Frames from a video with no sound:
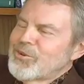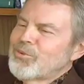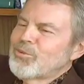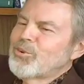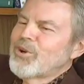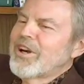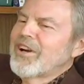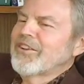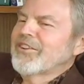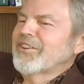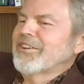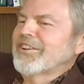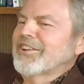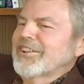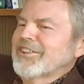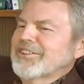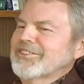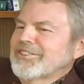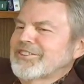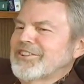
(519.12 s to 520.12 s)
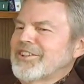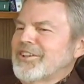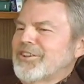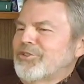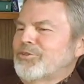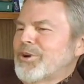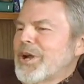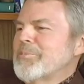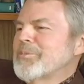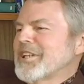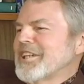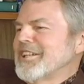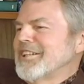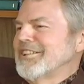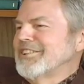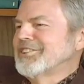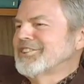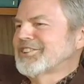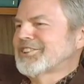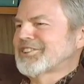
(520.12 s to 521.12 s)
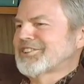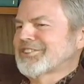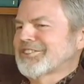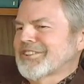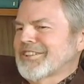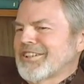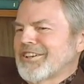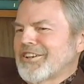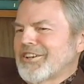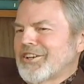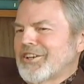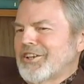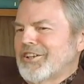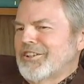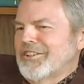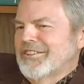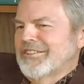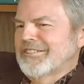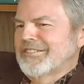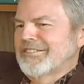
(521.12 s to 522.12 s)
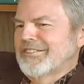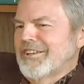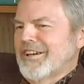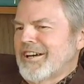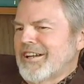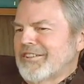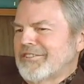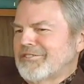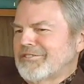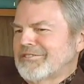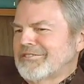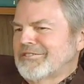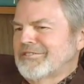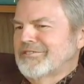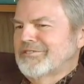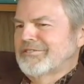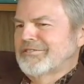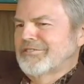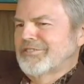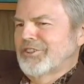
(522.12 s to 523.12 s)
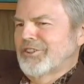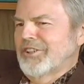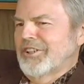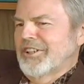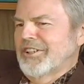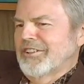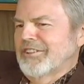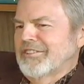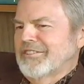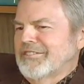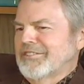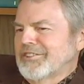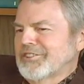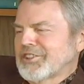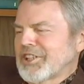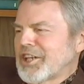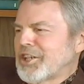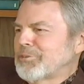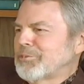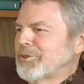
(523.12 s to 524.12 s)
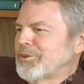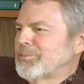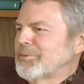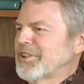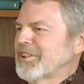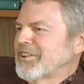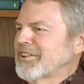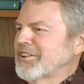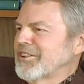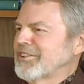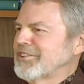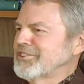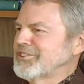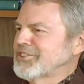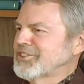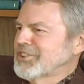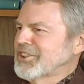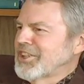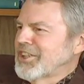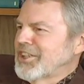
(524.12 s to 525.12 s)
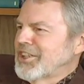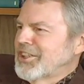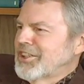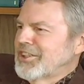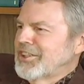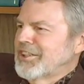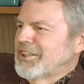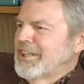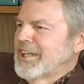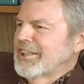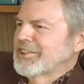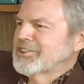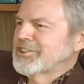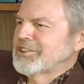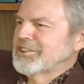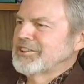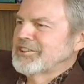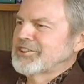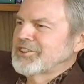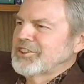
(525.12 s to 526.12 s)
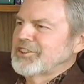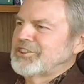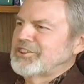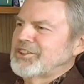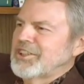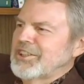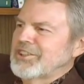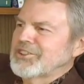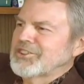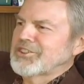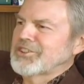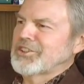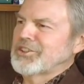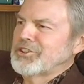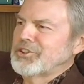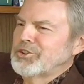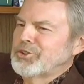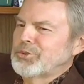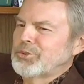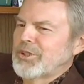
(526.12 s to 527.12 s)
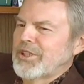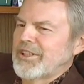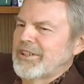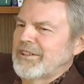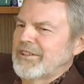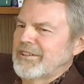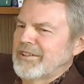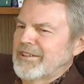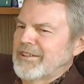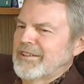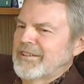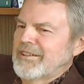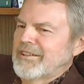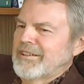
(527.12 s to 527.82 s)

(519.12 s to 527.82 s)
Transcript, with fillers: Well, the, the remedies are not very desirable because it actually suggests that you run